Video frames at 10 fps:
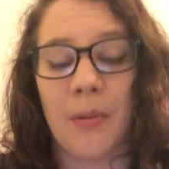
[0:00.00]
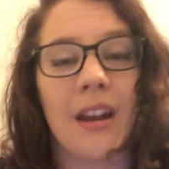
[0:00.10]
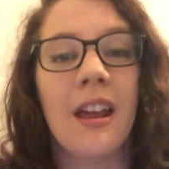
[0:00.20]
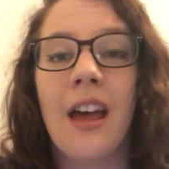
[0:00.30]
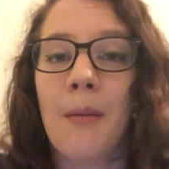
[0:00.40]

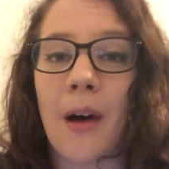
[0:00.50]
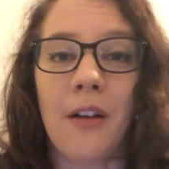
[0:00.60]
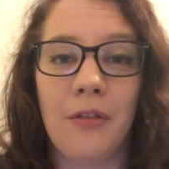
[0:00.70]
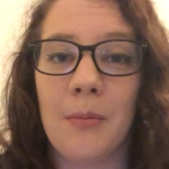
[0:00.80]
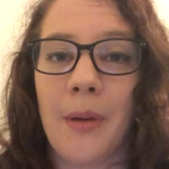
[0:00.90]
But
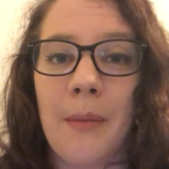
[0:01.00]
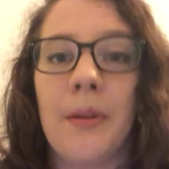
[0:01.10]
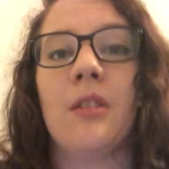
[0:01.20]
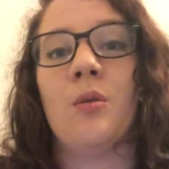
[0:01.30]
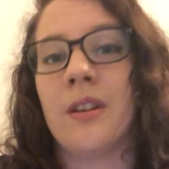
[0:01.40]
apart from
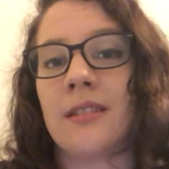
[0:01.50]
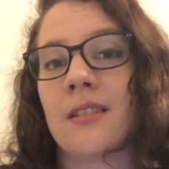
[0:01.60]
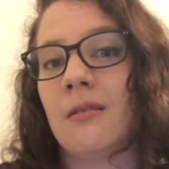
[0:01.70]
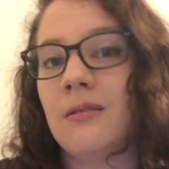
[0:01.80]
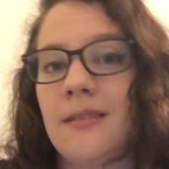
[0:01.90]
Pepper, who else
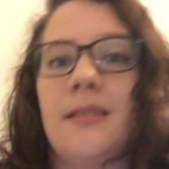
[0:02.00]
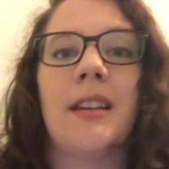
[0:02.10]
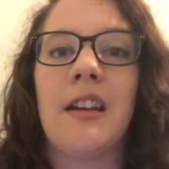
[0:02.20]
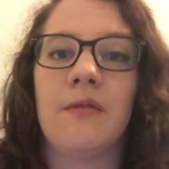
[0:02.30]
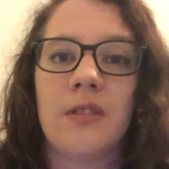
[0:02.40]
could
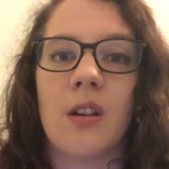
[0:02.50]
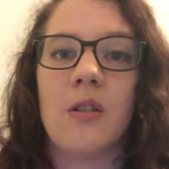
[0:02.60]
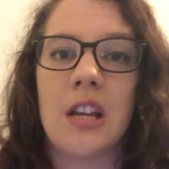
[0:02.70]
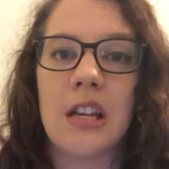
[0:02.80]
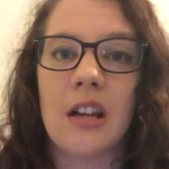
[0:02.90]
save
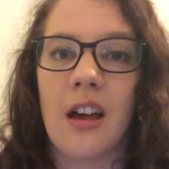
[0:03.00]
Tony?